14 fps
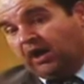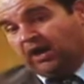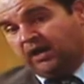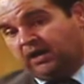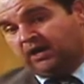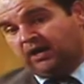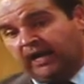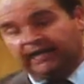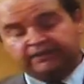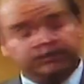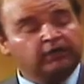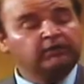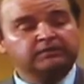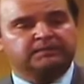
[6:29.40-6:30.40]
I
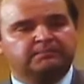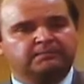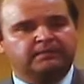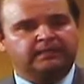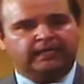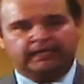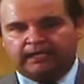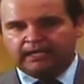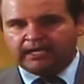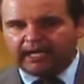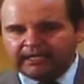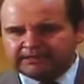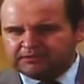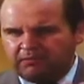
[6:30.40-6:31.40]
told him in a
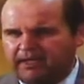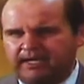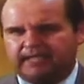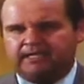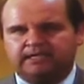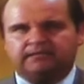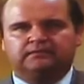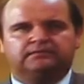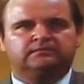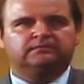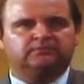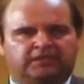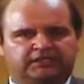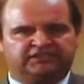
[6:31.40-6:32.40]
nice way
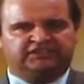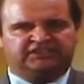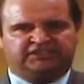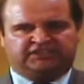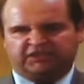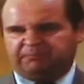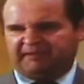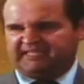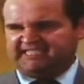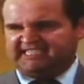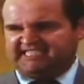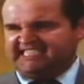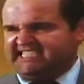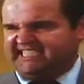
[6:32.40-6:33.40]
what a
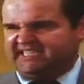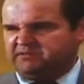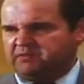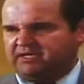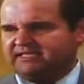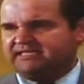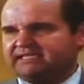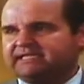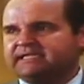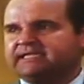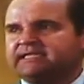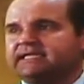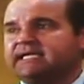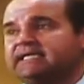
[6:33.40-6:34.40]
stupid idiot he was.
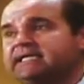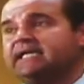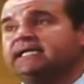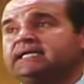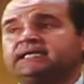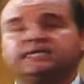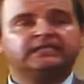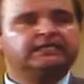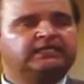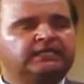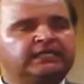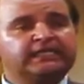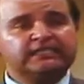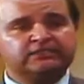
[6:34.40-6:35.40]
And then
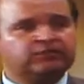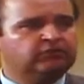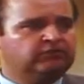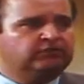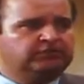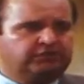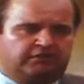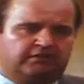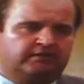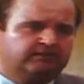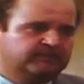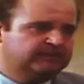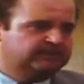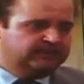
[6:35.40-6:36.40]
he told
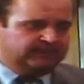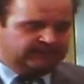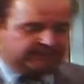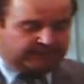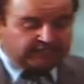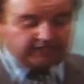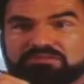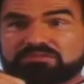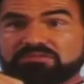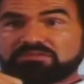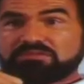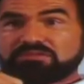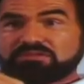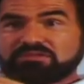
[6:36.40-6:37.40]
her that he
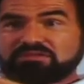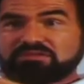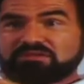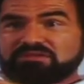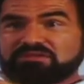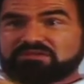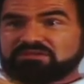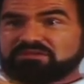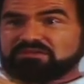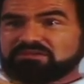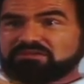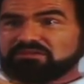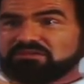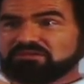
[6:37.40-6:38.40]
thought that she
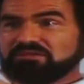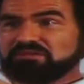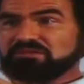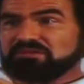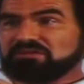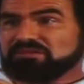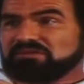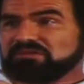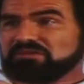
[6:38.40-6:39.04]
was wasting her